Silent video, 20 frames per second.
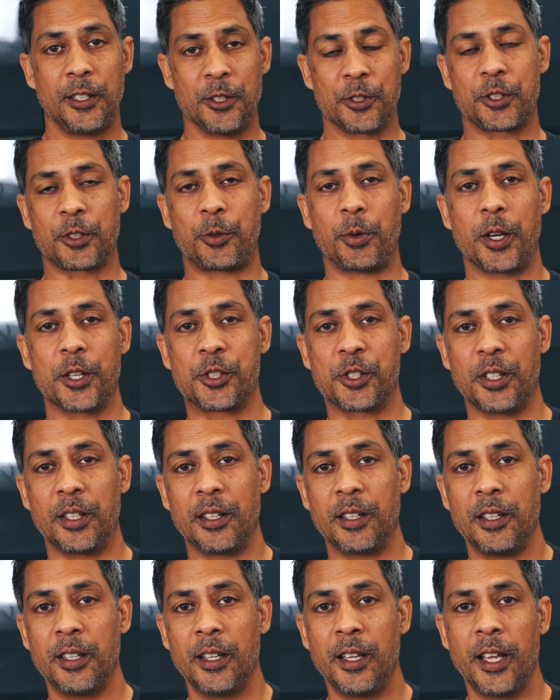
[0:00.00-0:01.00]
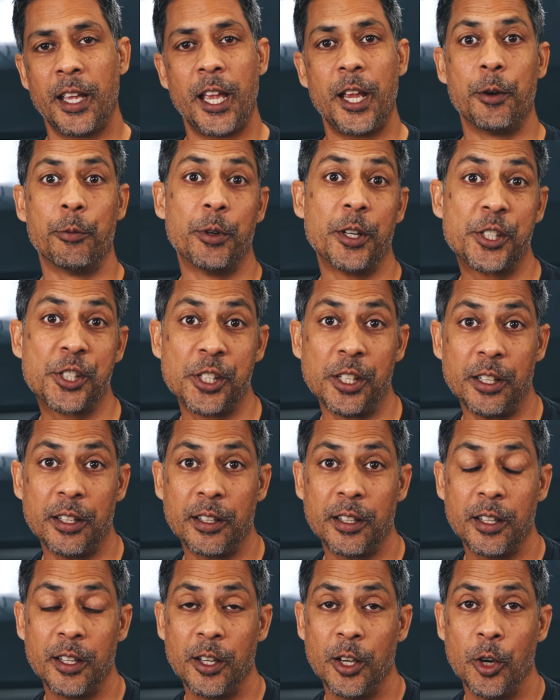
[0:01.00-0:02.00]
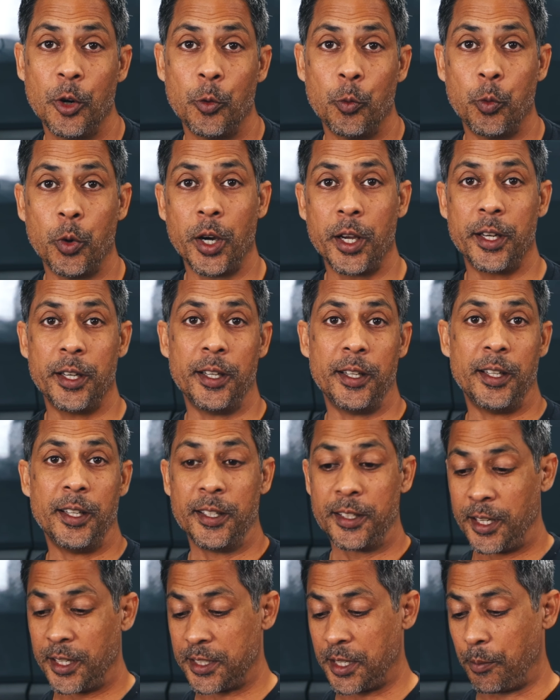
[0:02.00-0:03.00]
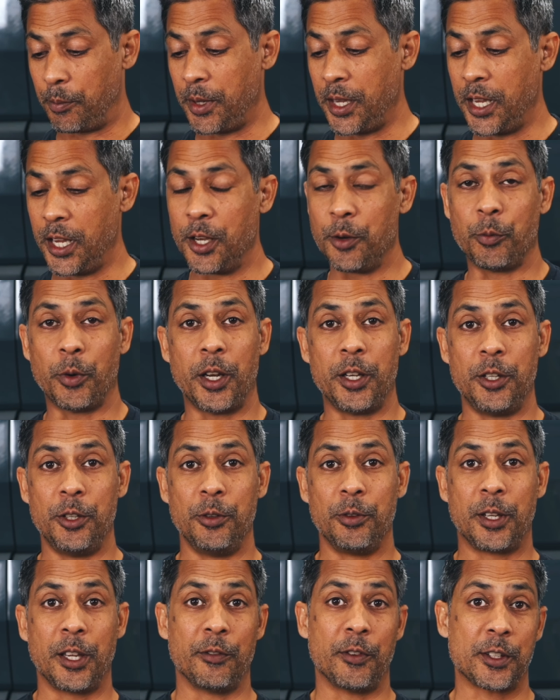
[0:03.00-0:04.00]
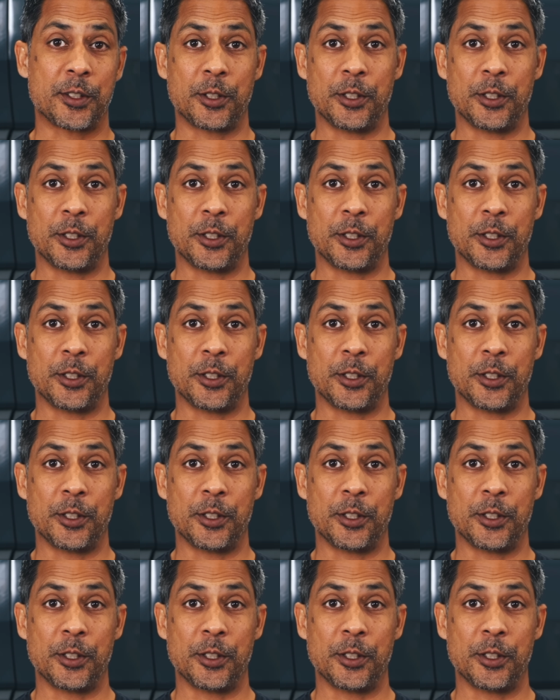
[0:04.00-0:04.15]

Here's the question. Hey, Rishi, what does it mean when you give us